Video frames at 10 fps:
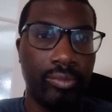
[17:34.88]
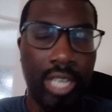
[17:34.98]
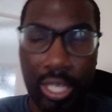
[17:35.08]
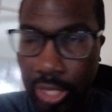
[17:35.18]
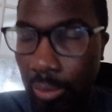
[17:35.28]

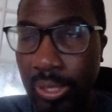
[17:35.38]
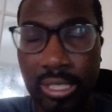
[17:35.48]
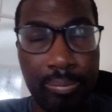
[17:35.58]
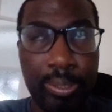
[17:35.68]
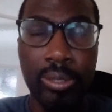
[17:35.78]
I know it's
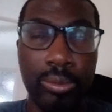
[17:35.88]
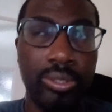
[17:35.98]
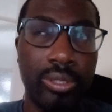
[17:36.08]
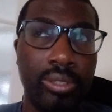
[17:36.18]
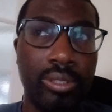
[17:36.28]
a
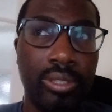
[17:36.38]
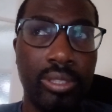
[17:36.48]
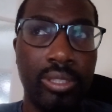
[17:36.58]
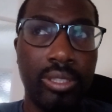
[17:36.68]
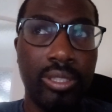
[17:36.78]
build.
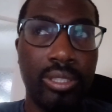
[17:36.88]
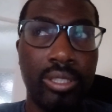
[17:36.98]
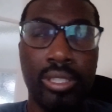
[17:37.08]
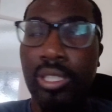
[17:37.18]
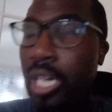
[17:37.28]

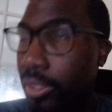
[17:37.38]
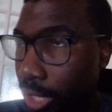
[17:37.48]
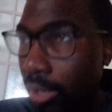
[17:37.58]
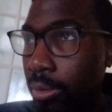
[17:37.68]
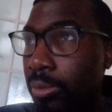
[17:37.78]
I
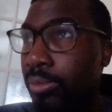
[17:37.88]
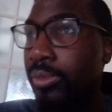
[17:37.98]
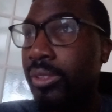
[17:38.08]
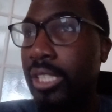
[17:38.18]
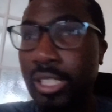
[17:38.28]
know
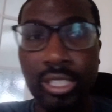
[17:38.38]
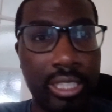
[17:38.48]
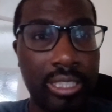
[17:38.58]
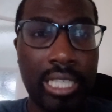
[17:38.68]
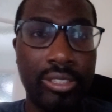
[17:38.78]
this is going
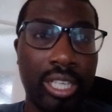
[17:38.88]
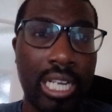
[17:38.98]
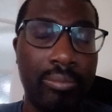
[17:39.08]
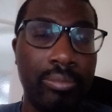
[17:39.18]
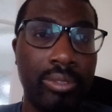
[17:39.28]
to take
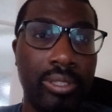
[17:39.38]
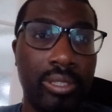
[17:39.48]
time.